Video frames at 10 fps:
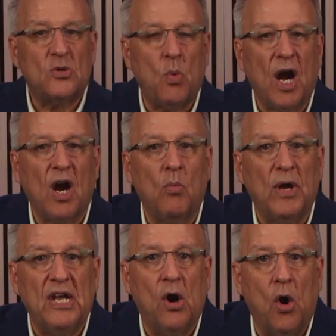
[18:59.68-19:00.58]
where
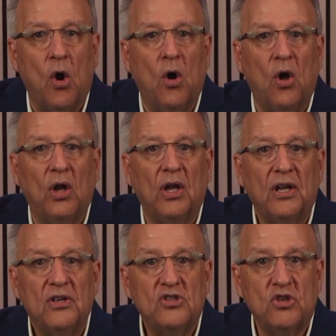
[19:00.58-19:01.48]
we
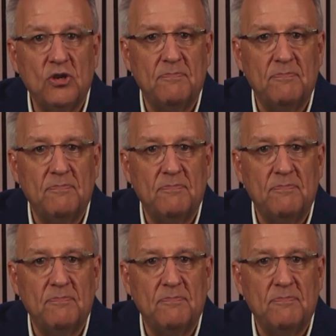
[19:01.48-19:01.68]
all should